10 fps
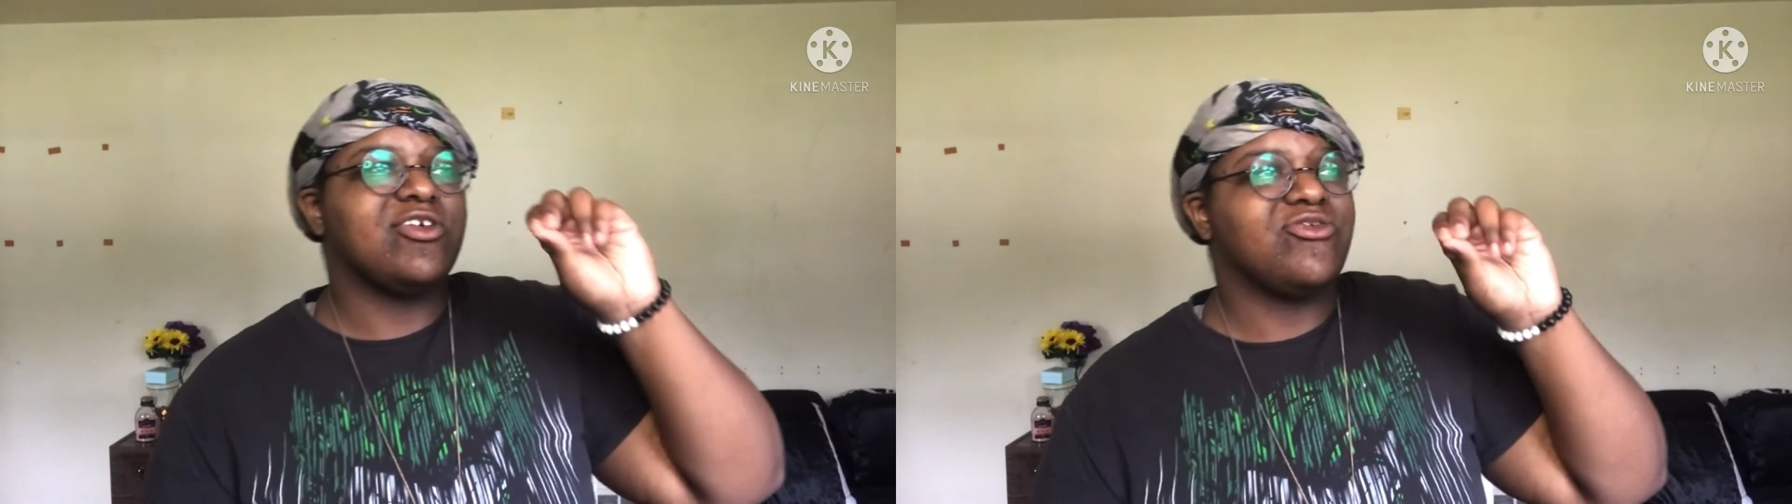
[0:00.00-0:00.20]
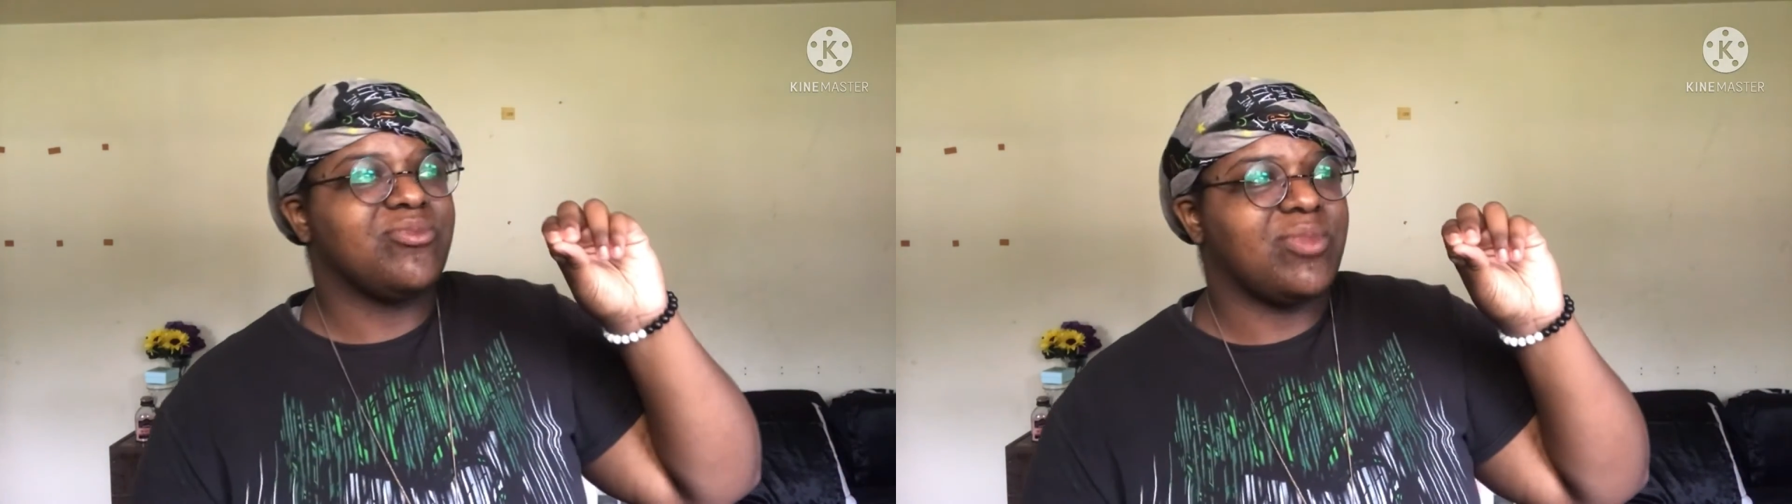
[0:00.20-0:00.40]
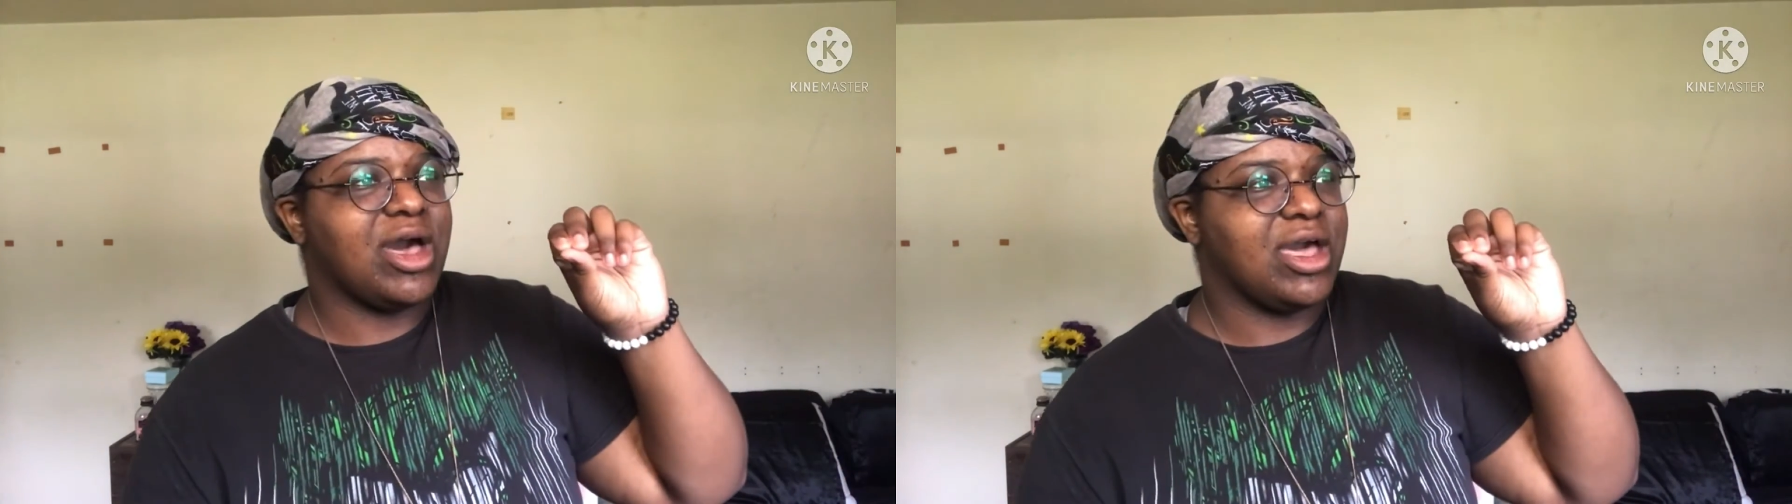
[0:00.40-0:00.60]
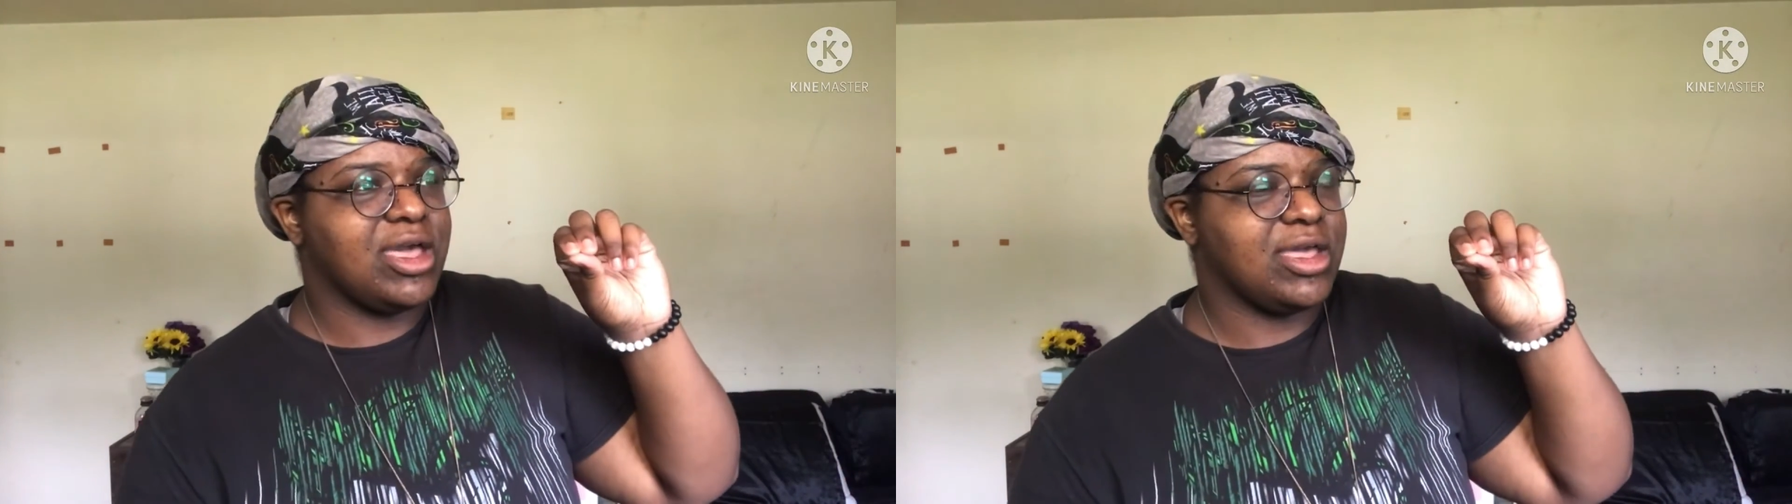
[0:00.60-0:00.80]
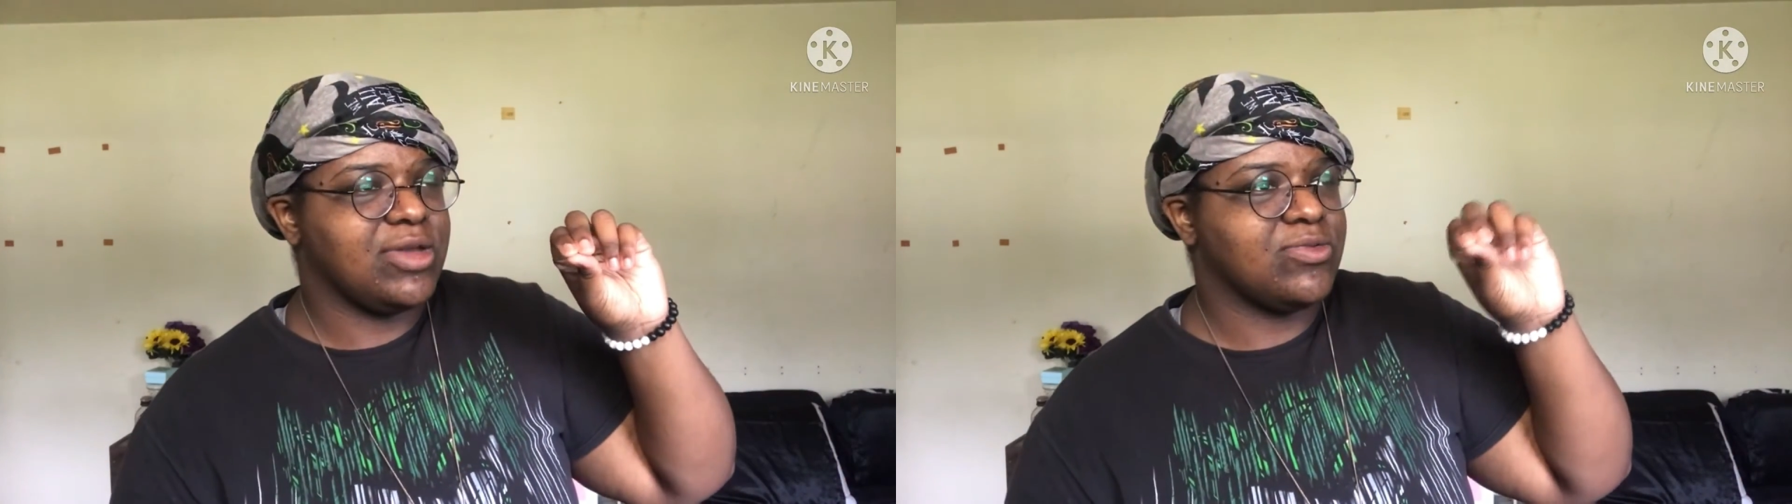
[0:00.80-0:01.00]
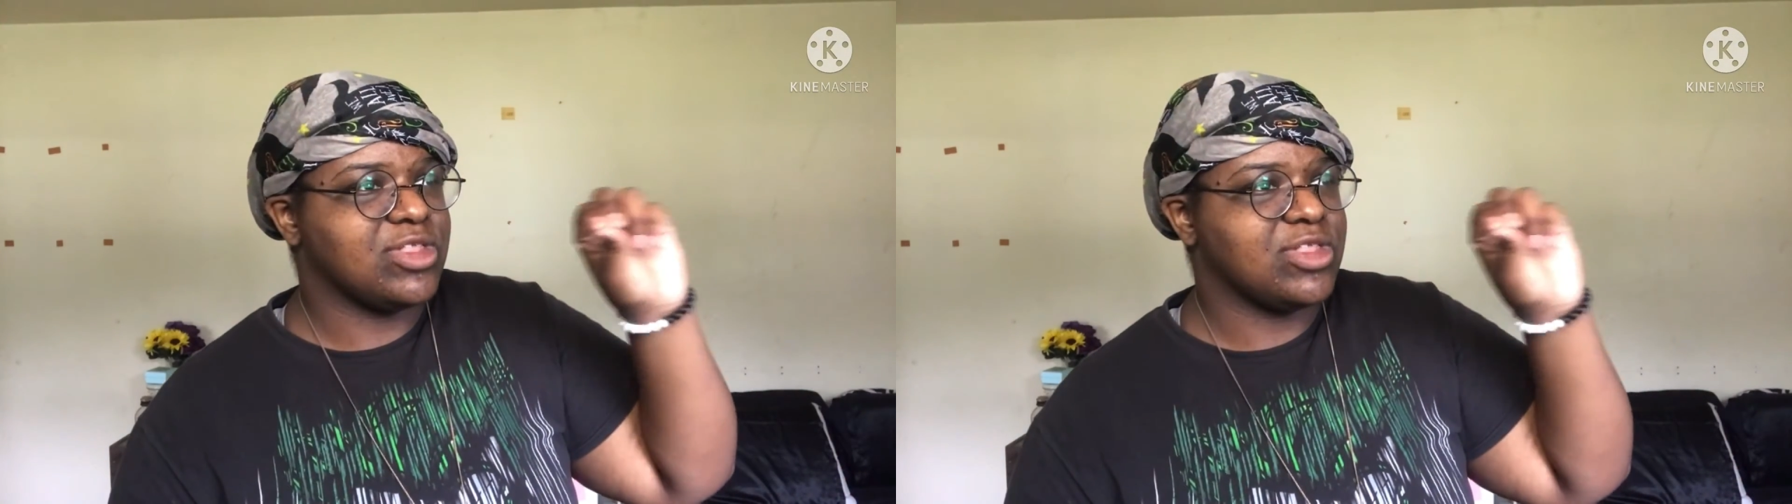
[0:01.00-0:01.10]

if my